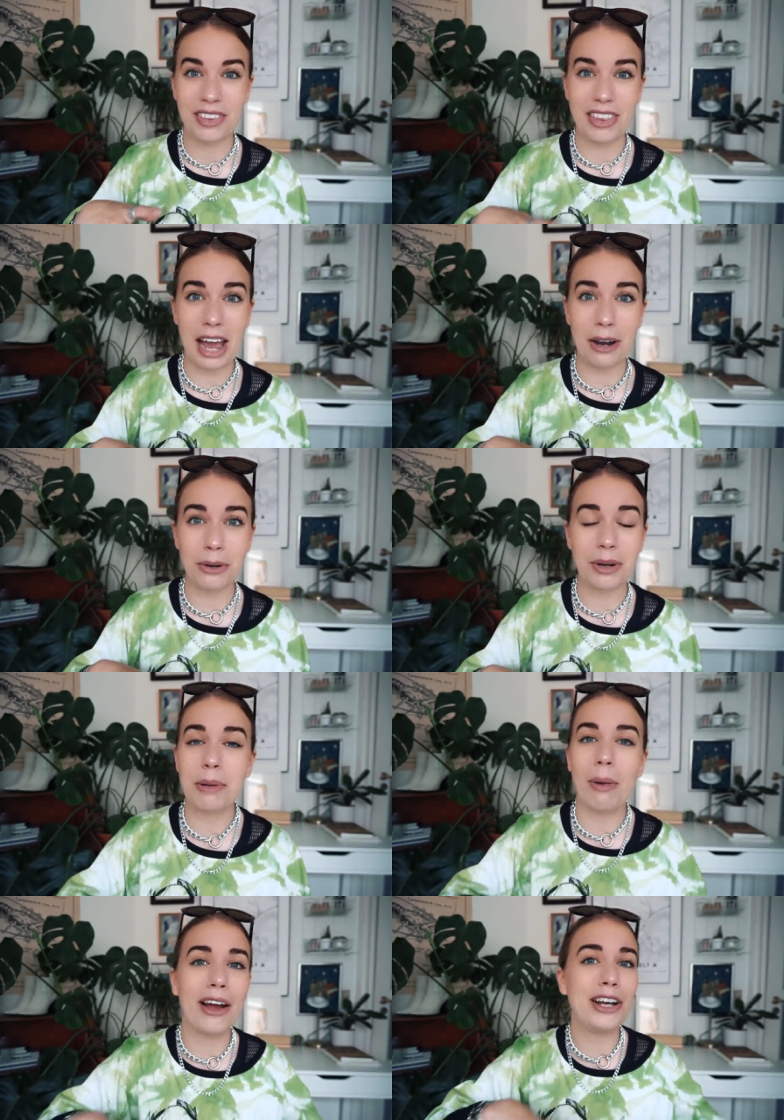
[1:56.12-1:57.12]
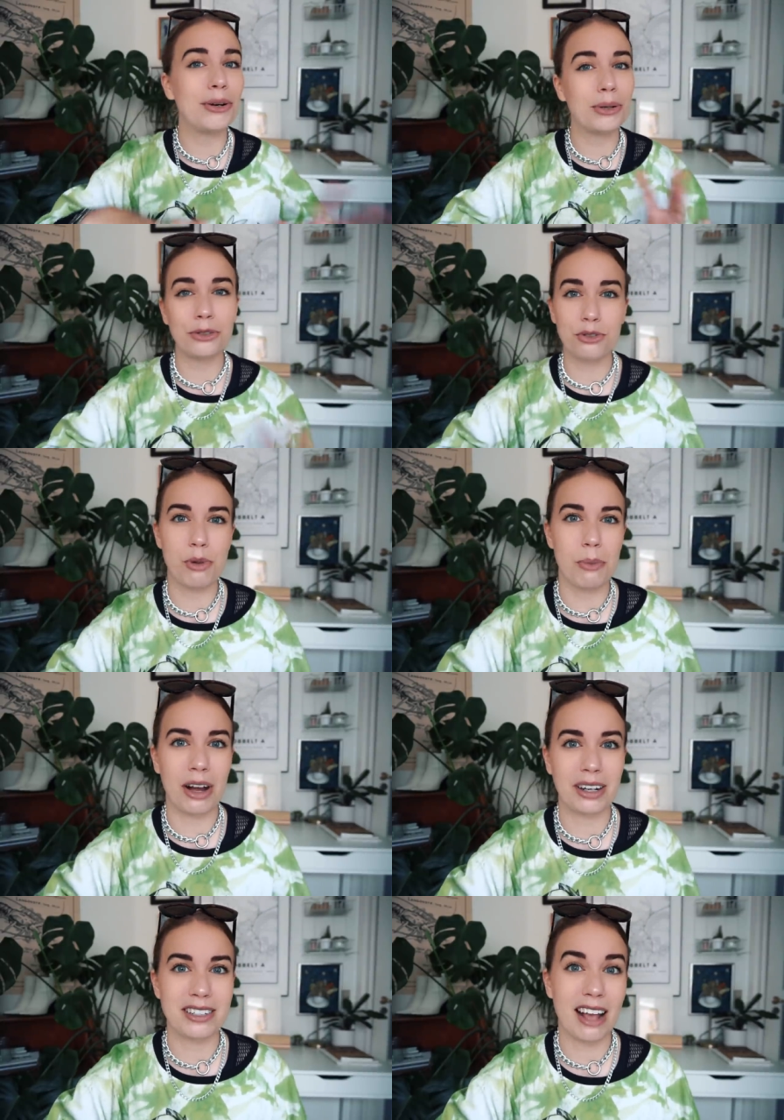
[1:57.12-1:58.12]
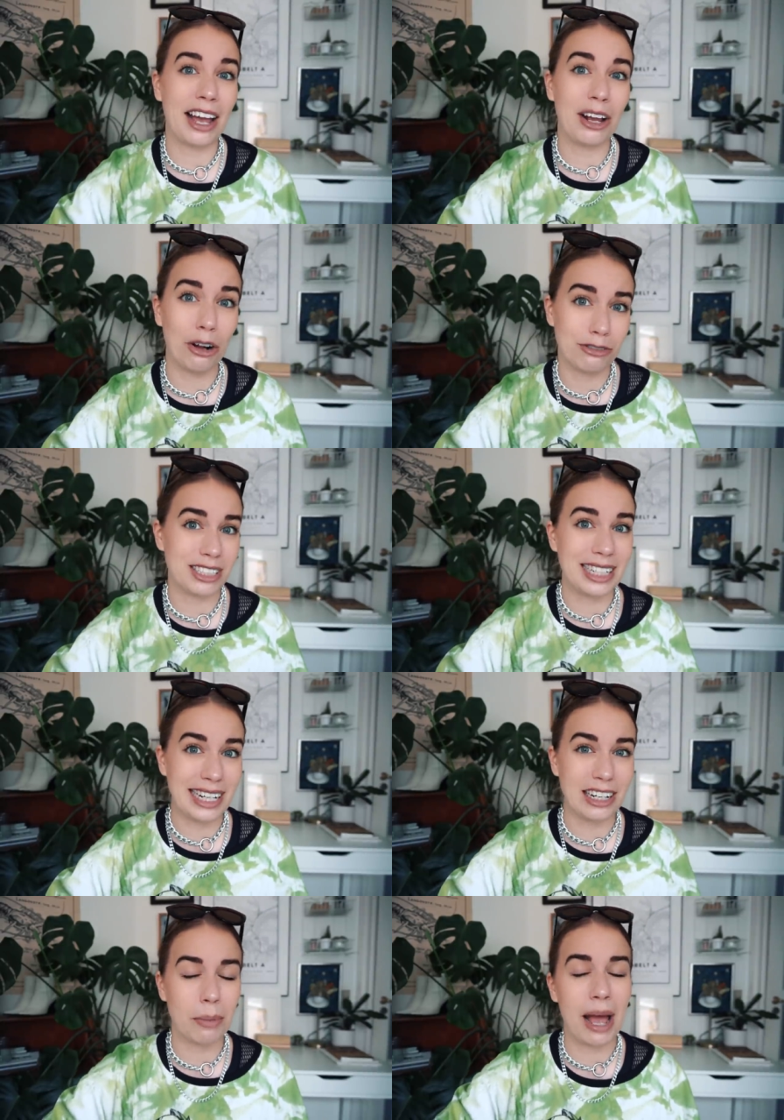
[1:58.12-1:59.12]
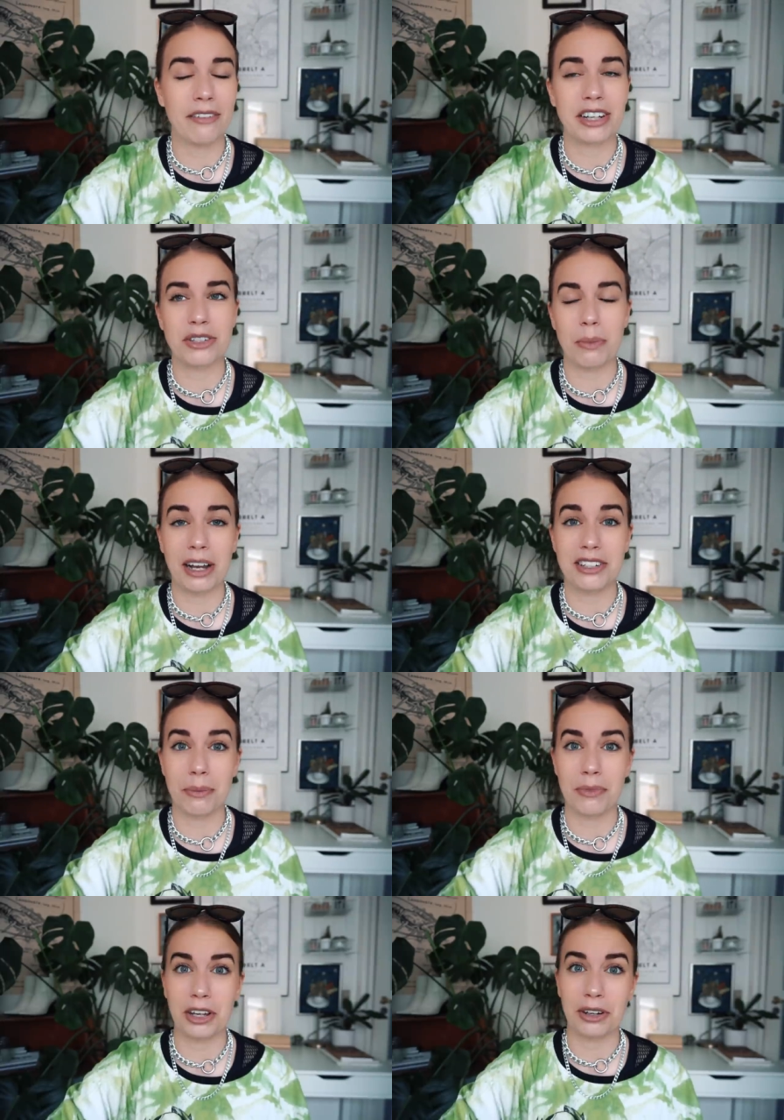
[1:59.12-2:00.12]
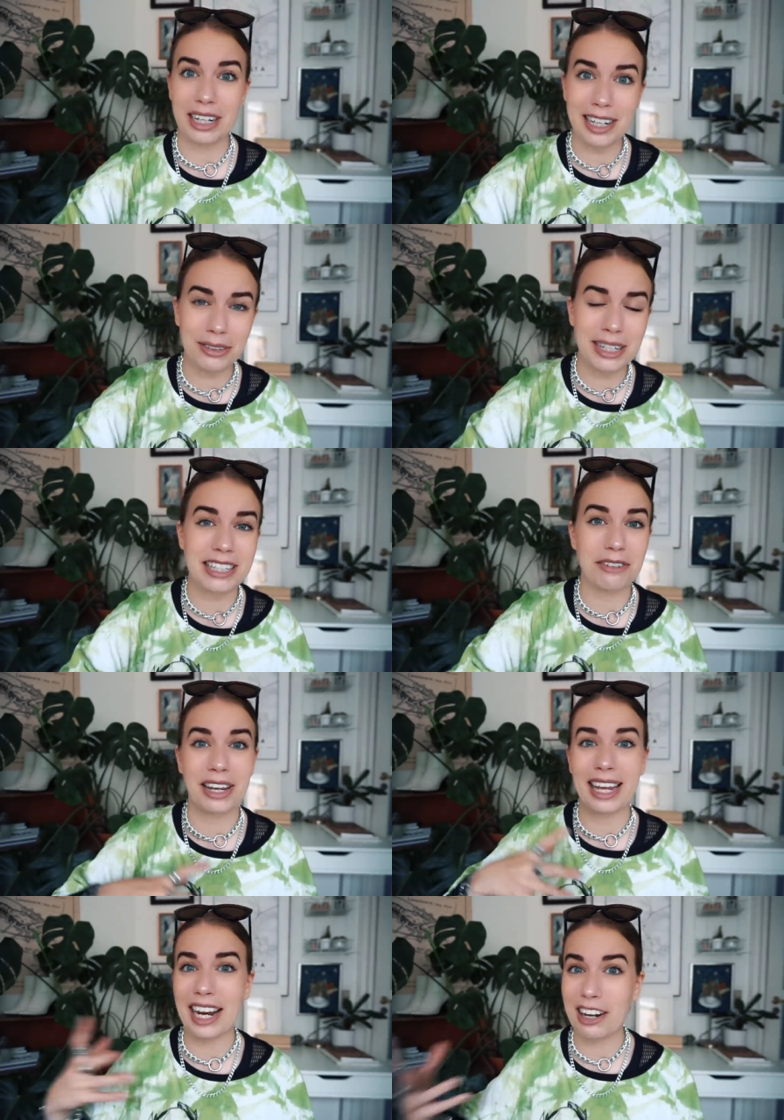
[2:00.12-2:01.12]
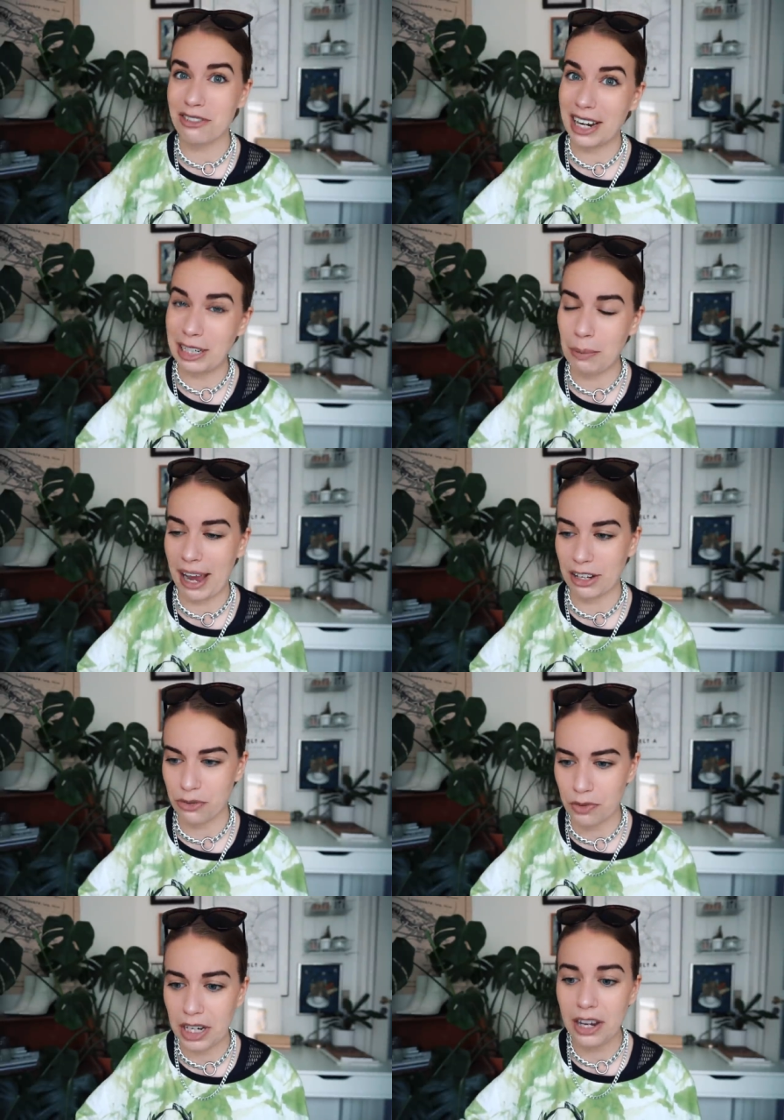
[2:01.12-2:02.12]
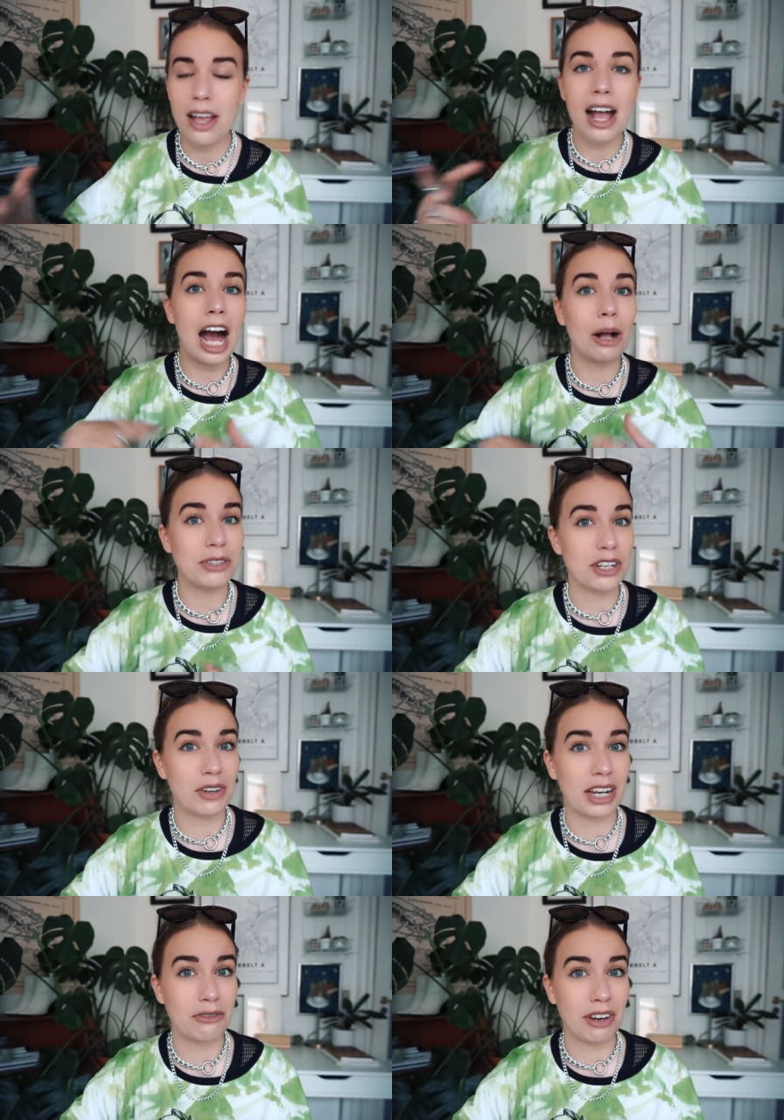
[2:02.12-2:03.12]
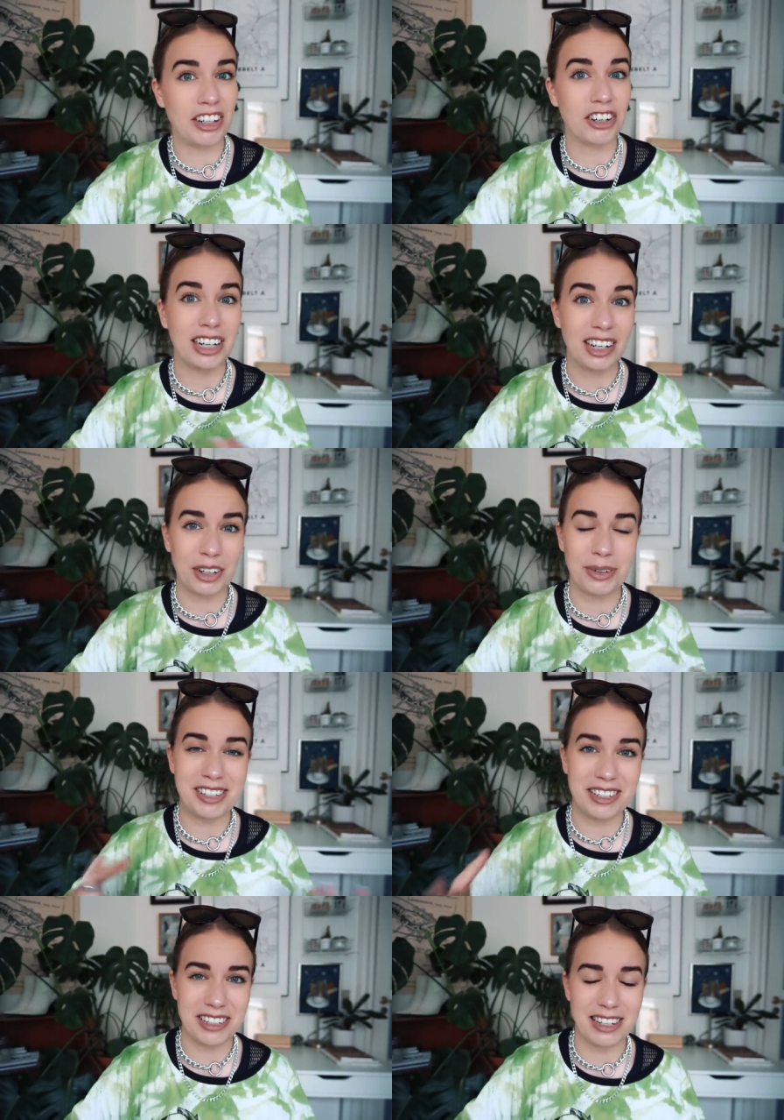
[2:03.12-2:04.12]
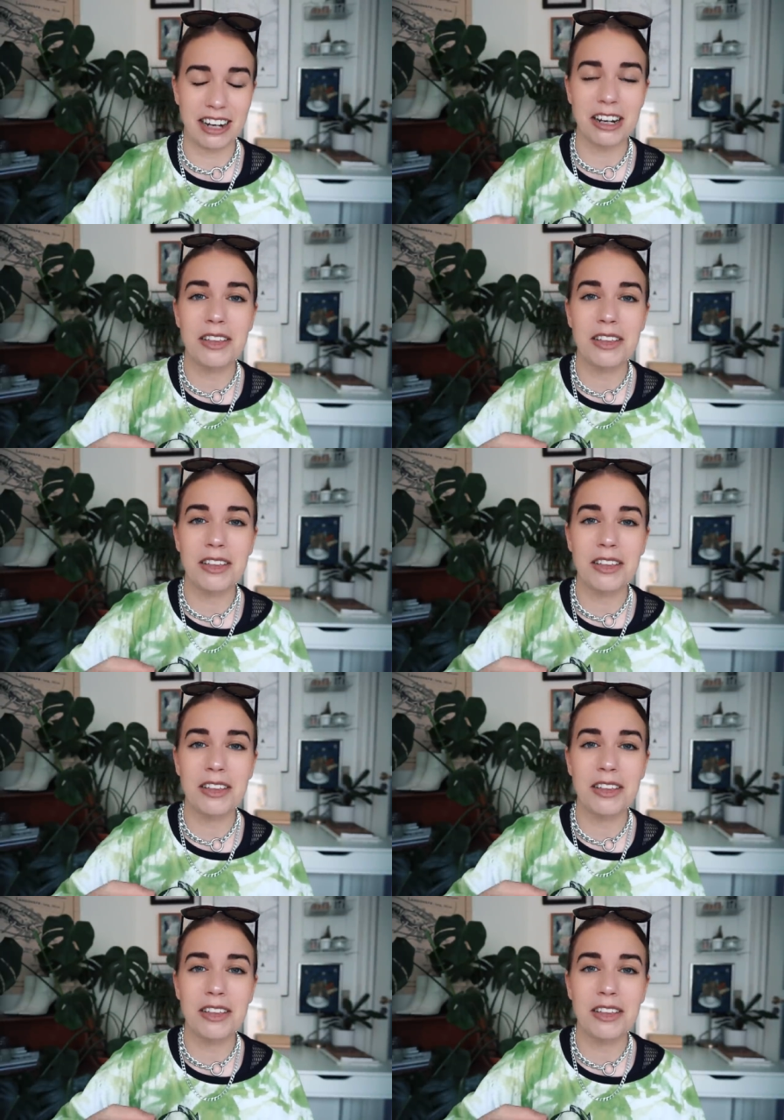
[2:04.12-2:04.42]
Now, in my local supermarkets, I often end up having to buy something on clearance. If I cannot find it package free, I will see if I can find it on clearance instead.